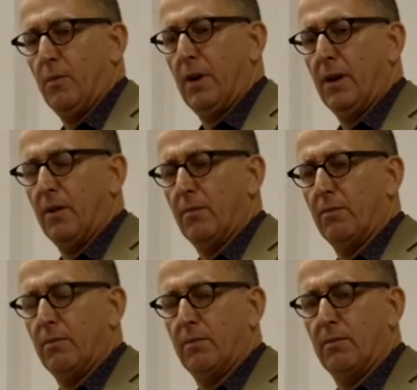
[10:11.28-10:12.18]
My
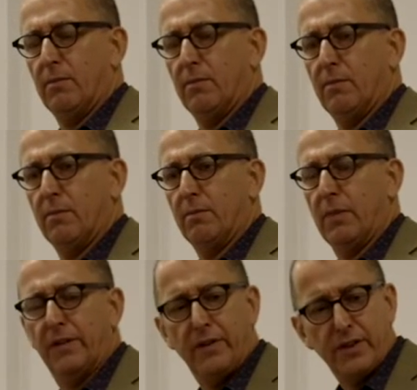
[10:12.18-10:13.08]

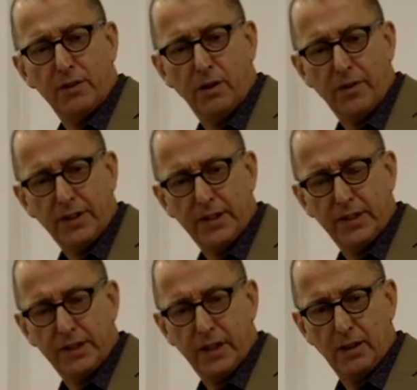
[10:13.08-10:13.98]
favourite story of this
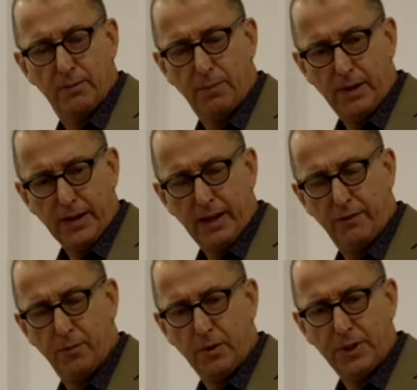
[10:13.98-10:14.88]
is, again,
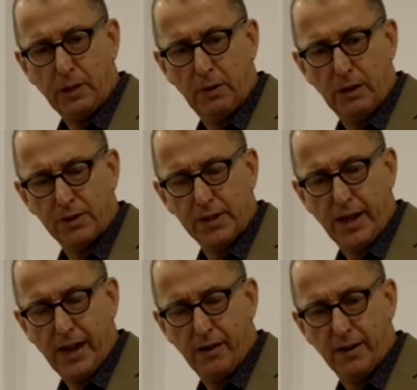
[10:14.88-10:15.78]
from Nottingham when I was
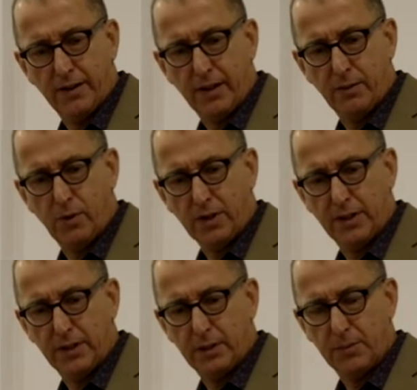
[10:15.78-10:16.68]
there, and I
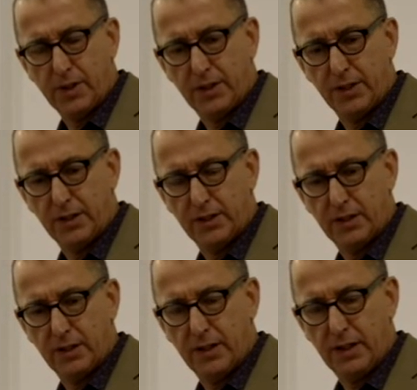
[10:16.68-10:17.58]
worked in some
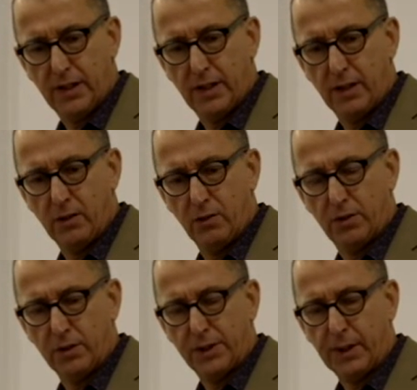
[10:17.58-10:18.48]
churches in North
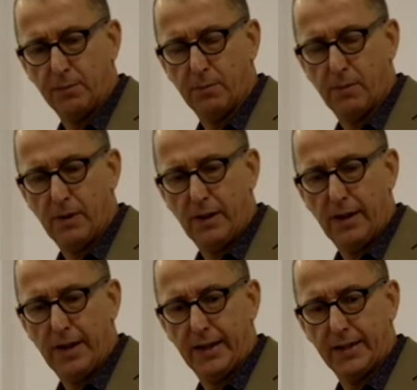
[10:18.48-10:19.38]
Nottingham.
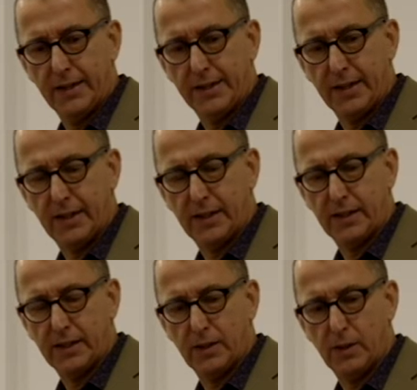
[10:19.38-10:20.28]
And